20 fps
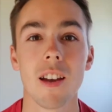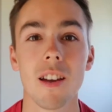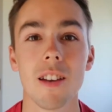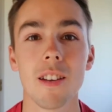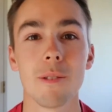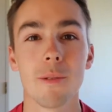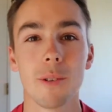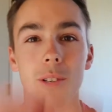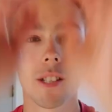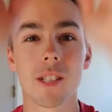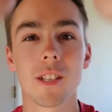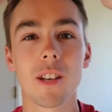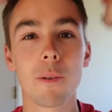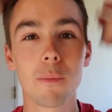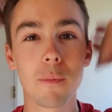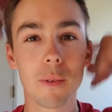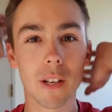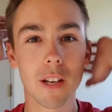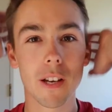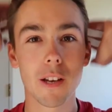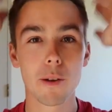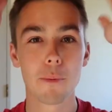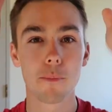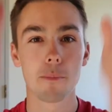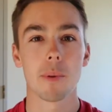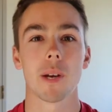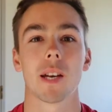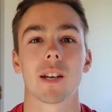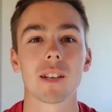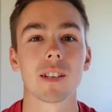Hey, what is up? I am
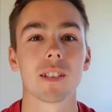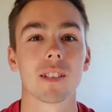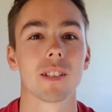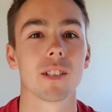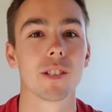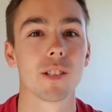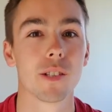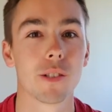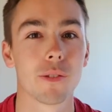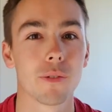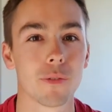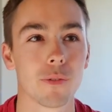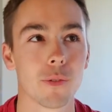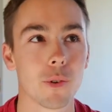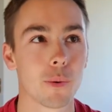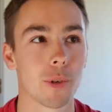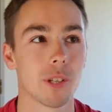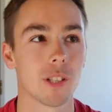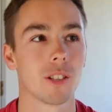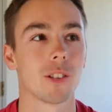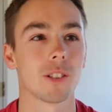back. It is 4-week